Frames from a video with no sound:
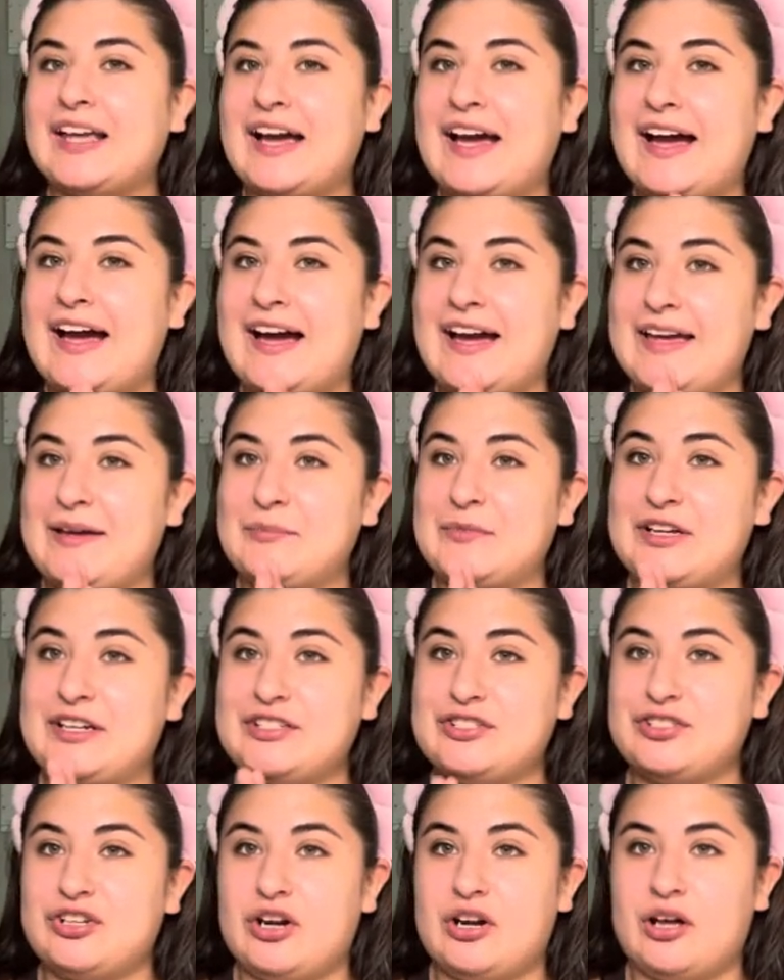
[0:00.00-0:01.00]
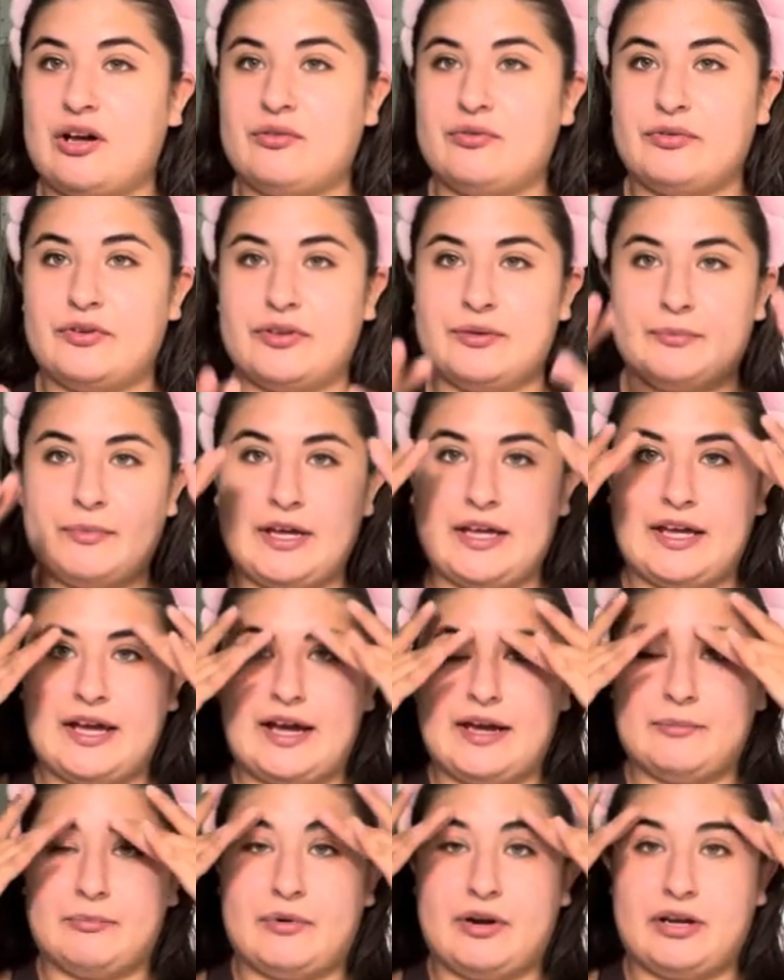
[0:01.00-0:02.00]
I am going to start off with my
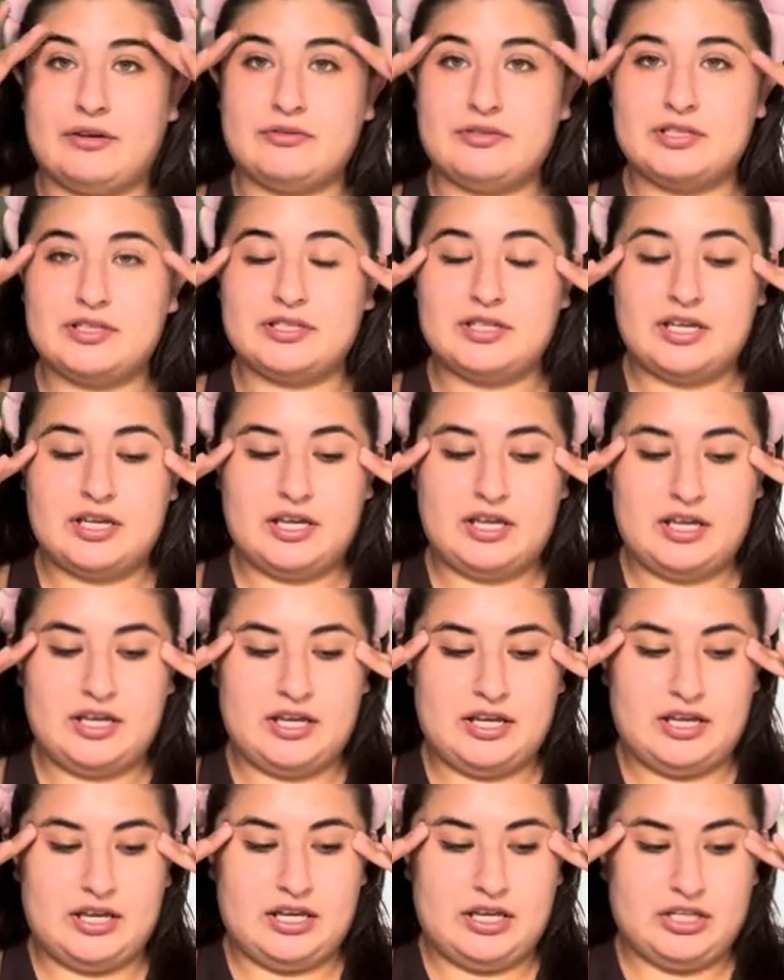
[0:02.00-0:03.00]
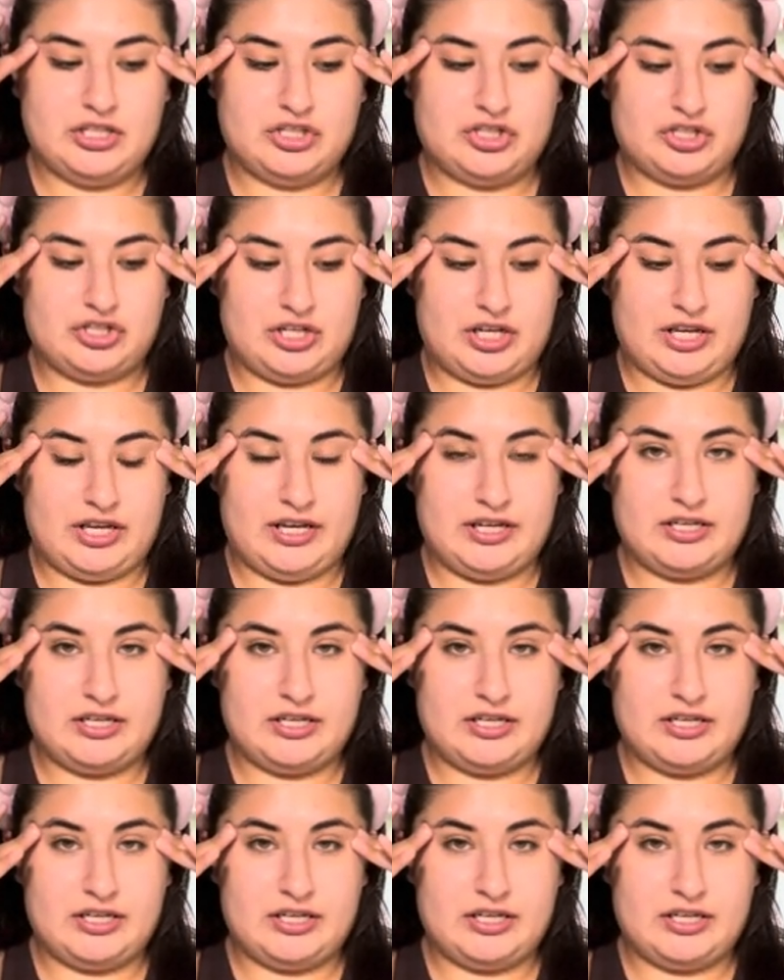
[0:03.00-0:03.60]
eyebrows she